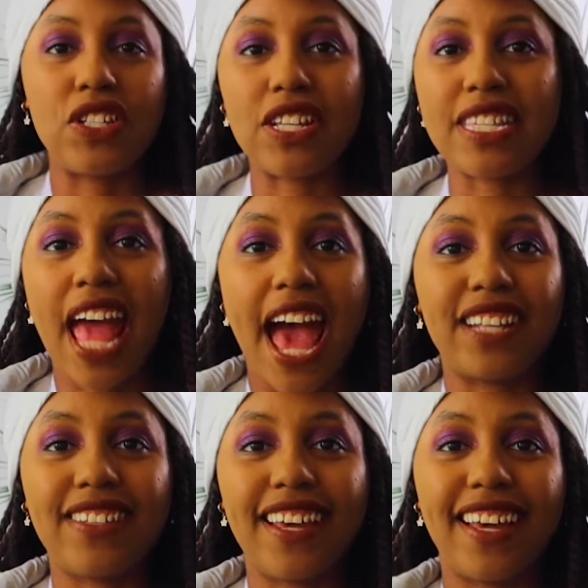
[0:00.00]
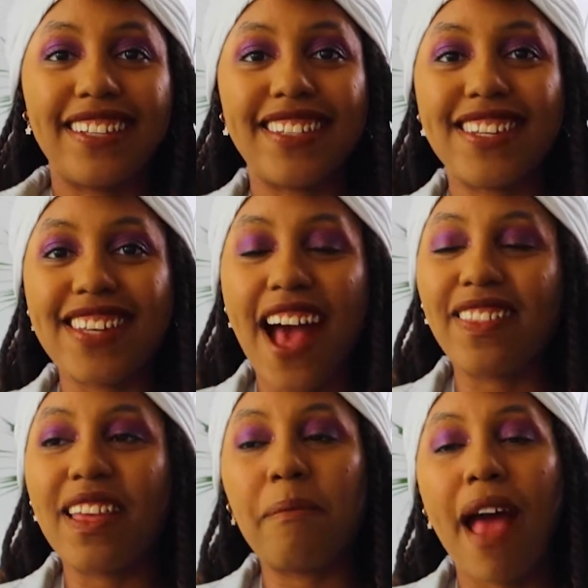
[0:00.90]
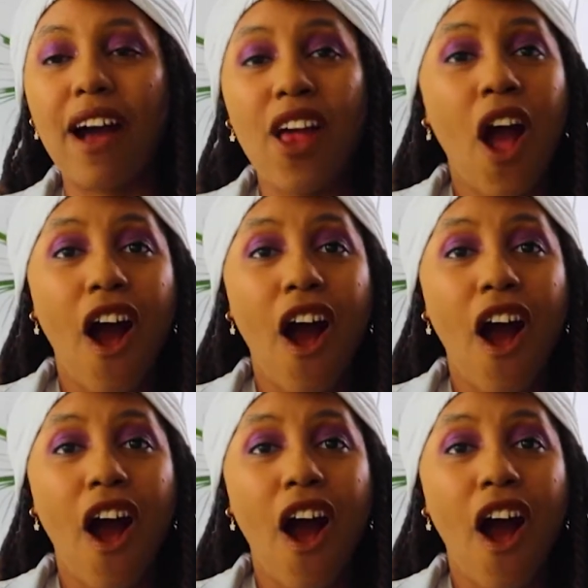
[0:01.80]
just had to shout them out.